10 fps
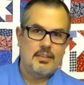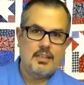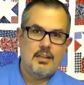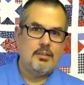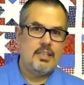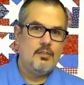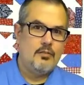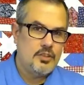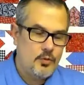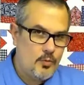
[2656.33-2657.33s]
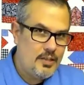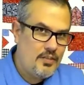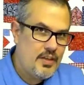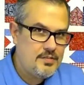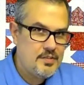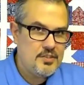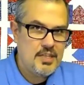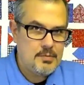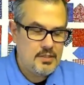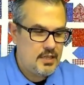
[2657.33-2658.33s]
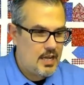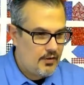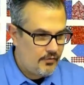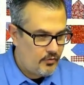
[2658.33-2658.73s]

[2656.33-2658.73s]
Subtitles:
think I did over 20,000 steps a day